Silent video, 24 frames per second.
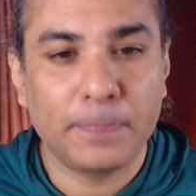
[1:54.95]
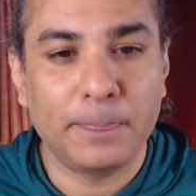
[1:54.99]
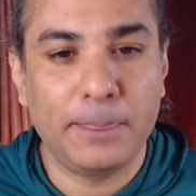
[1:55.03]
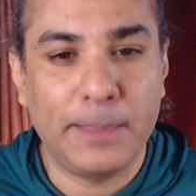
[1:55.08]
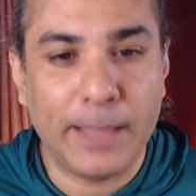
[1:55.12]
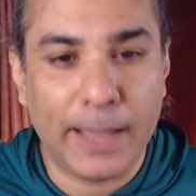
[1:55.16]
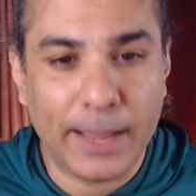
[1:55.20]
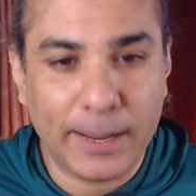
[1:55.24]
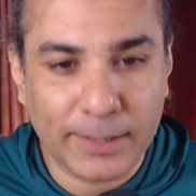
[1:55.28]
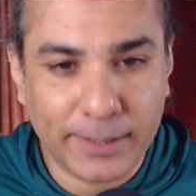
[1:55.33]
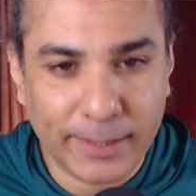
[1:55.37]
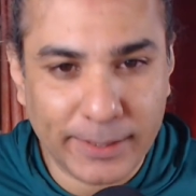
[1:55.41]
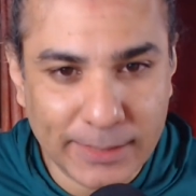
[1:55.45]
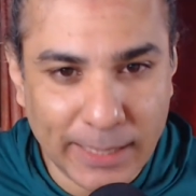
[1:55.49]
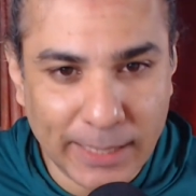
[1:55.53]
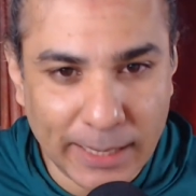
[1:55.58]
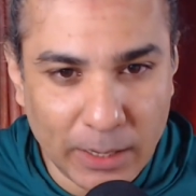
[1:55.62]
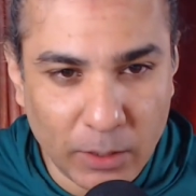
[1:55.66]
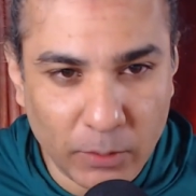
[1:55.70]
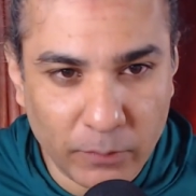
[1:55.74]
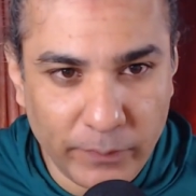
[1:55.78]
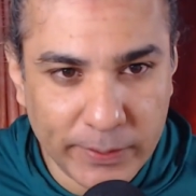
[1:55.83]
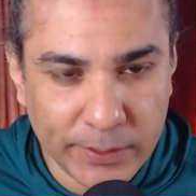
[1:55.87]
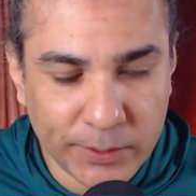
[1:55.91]
That is
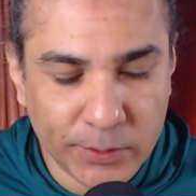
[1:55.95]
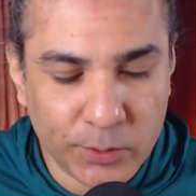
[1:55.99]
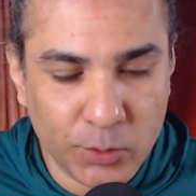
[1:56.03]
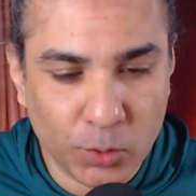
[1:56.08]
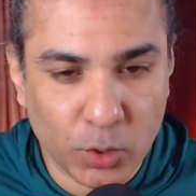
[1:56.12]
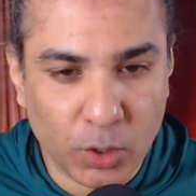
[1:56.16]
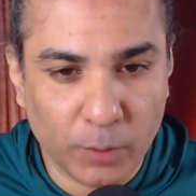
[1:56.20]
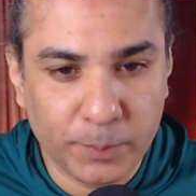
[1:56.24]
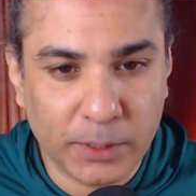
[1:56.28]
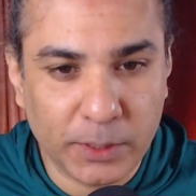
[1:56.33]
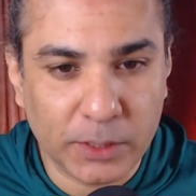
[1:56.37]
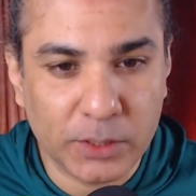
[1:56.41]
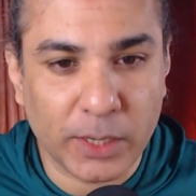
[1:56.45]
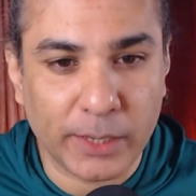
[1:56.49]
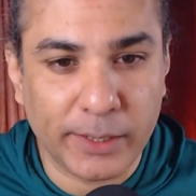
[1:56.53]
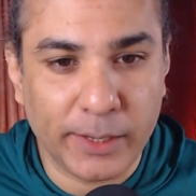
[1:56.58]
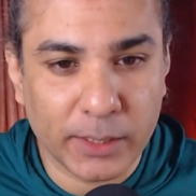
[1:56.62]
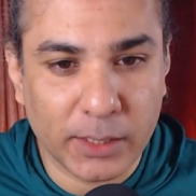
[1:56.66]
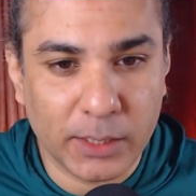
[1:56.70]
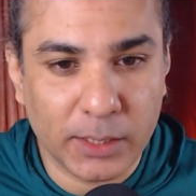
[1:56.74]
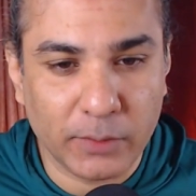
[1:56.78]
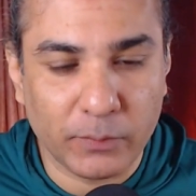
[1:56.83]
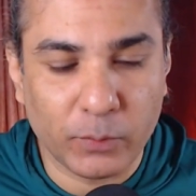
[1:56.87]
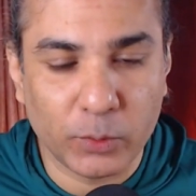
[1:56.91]
how Vishnu Gupta
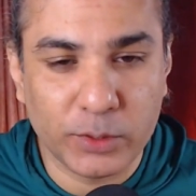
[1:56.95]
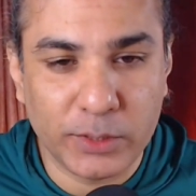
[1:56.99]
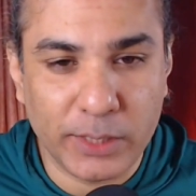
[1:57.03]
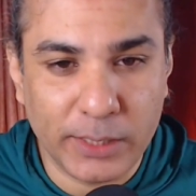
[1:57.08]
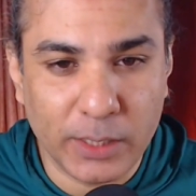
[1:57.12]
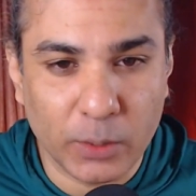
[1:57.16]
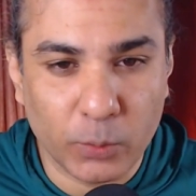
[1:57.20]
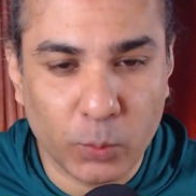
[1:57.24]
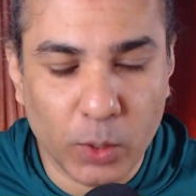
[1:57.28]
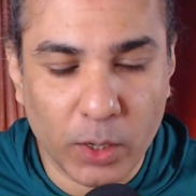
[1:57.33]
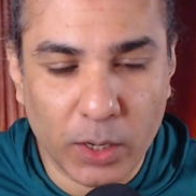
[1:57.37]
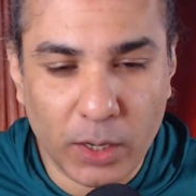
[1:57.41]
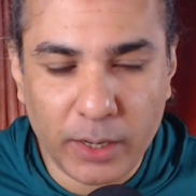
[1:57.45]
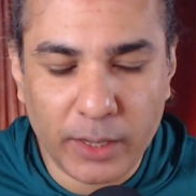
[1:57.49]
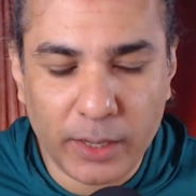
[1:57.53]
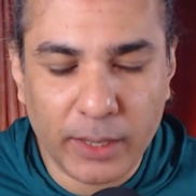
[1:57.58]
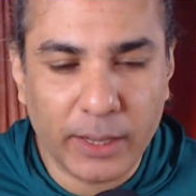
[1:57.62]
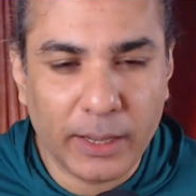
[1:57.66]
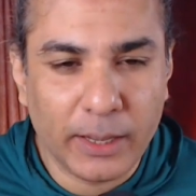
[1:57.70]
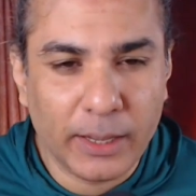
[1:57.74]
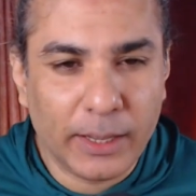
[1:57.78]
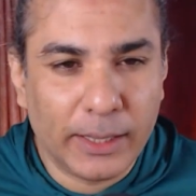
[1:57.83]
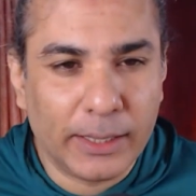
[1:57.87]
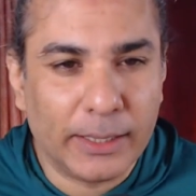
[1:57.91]
Chanakya would see the world.
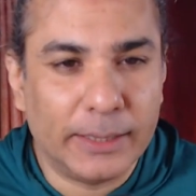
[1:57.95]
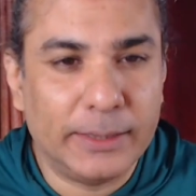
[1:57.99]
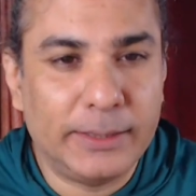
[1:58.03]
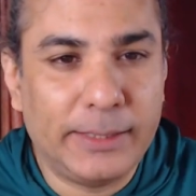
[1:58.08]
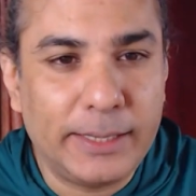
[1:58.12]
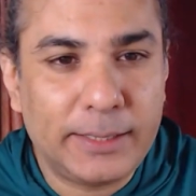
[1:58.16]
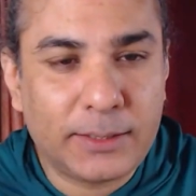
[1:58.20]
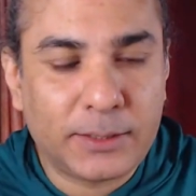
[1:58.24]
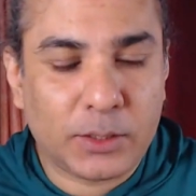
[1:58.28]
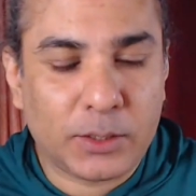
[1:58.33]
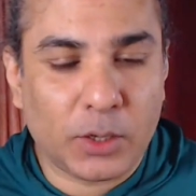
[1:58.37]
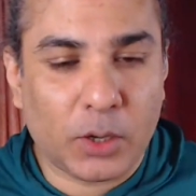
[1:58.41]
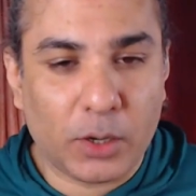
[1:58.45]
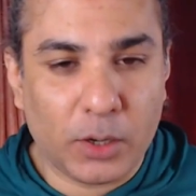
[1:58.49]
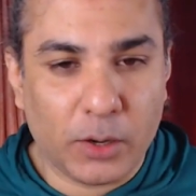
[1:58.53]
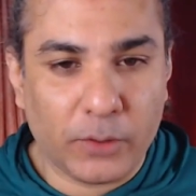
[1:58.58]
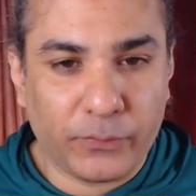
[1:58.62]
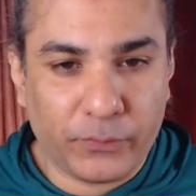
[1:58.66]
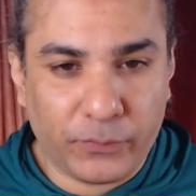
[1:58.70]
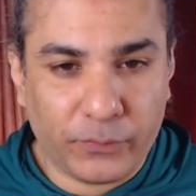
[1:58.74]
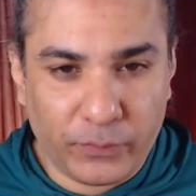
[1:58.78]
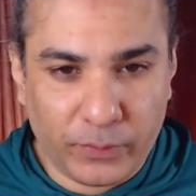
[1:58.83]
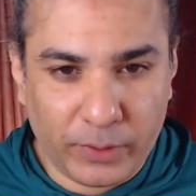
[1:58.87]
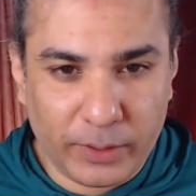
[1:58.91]
This sort
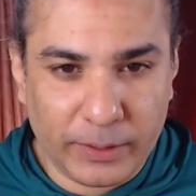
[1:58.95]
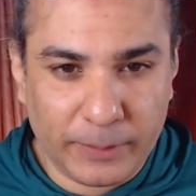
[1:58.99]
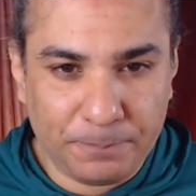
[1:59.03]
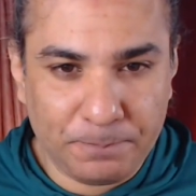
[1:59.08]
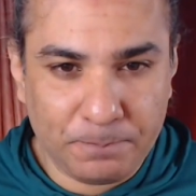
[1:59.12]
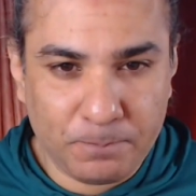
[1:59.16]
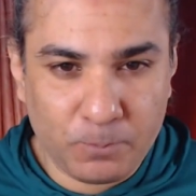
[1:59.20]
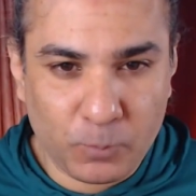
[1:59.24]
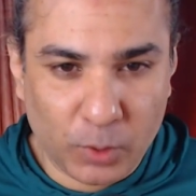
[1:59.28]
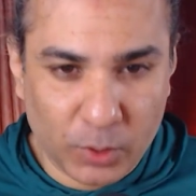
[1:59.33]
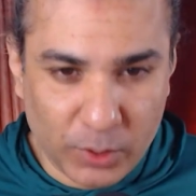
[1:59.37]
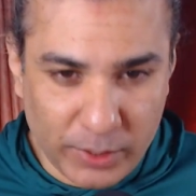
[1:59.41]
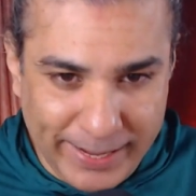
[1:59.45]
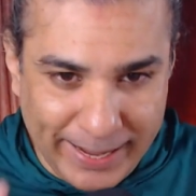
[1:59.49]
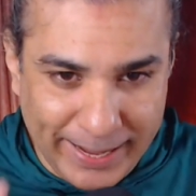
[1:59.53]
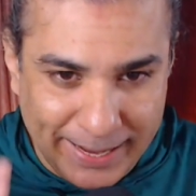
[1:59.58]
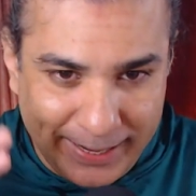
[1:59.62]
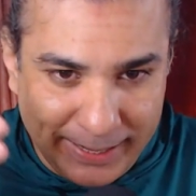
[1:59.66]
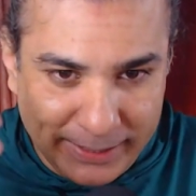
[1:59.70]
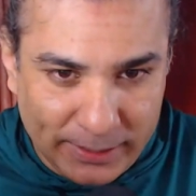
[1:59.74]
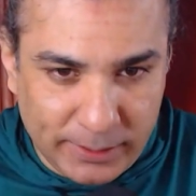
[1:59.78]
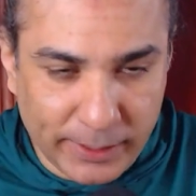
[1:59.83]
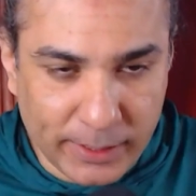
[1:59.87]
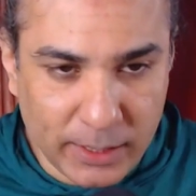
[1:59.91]
of
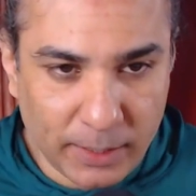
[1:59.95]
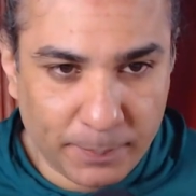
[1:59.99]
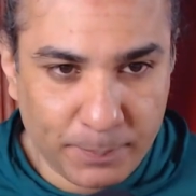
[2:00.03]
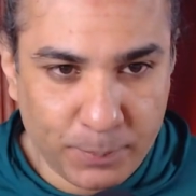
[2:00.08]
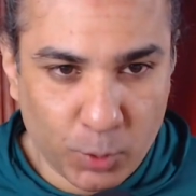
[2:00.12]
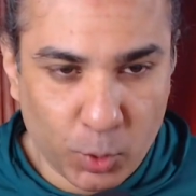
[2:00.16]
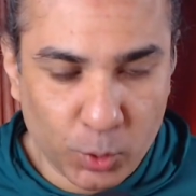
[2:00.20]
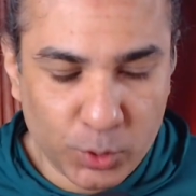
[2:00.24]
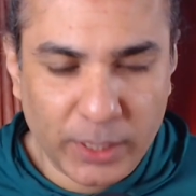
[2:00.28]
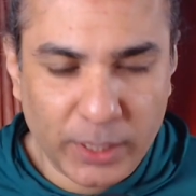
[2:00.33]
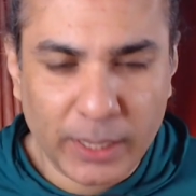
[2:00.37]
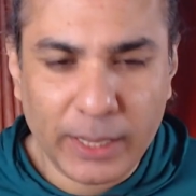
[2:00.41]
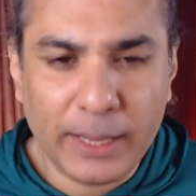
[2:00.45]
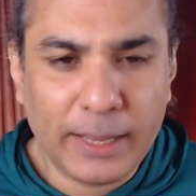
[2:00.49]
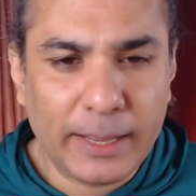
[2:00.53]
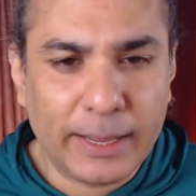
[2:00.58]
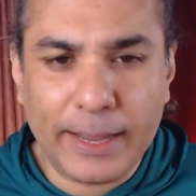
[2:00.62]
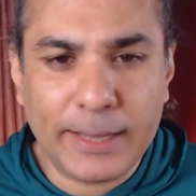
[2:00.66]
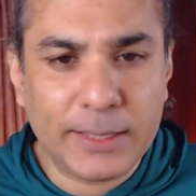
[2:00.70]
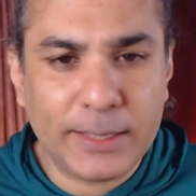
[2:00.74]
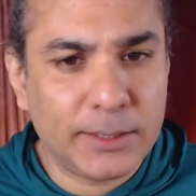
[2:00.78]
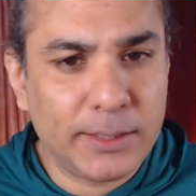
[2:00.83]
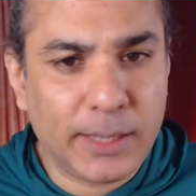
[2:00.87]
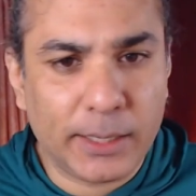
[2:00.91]
realistic approach
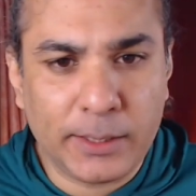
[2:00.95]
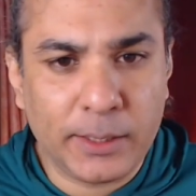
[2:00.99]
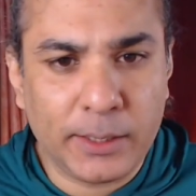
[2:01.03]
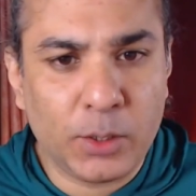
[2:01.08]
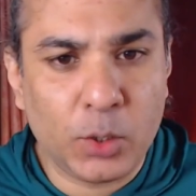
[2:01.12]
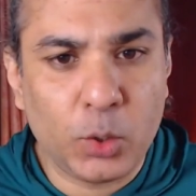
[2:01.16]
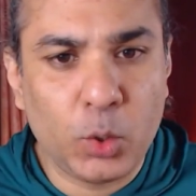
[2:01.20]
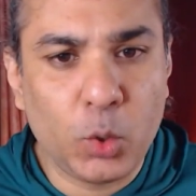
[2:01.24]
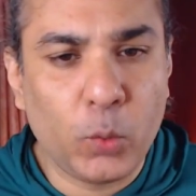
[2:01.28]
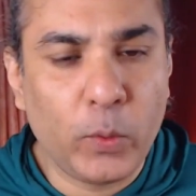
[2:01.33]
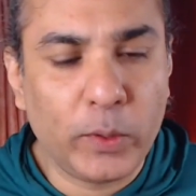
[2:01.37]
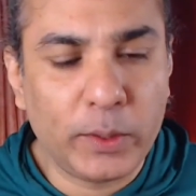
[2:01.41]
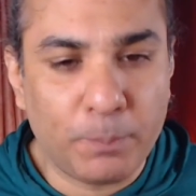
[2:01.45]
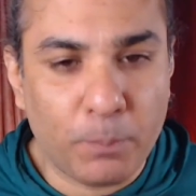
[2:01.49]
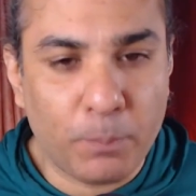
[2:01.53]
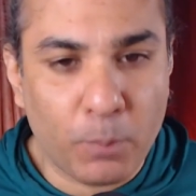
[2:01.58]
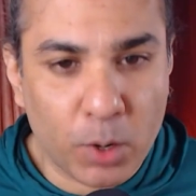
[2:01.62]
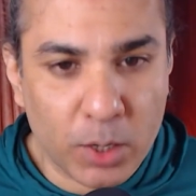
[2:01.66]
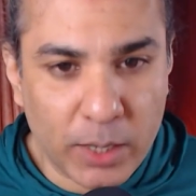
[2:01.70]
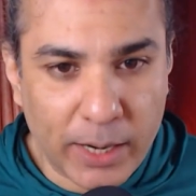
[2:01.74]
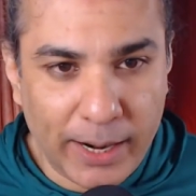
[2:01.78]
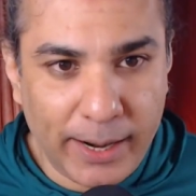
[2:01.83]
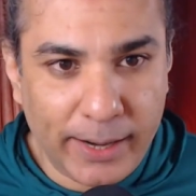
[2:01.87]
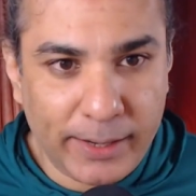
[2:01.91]
has nothing to do with
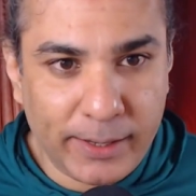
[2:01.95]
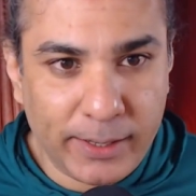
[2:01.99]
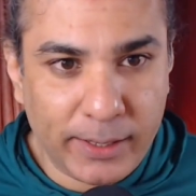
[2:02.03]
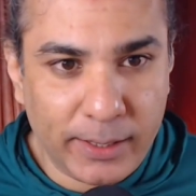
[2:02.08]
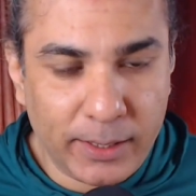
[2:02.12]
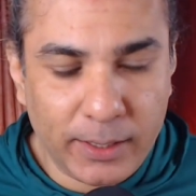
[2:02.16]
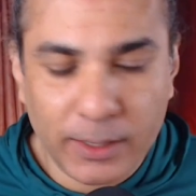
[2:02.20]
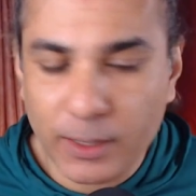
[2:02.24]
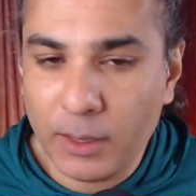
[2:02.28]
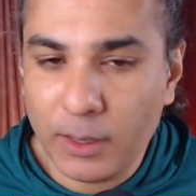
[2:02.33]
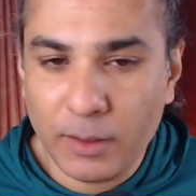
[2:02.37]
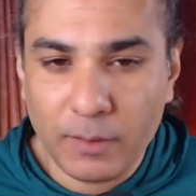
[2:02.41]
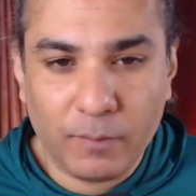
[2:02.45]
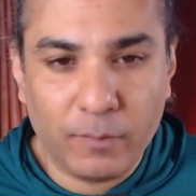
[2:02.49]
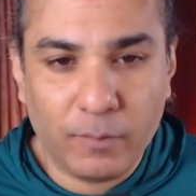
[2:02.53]
morality,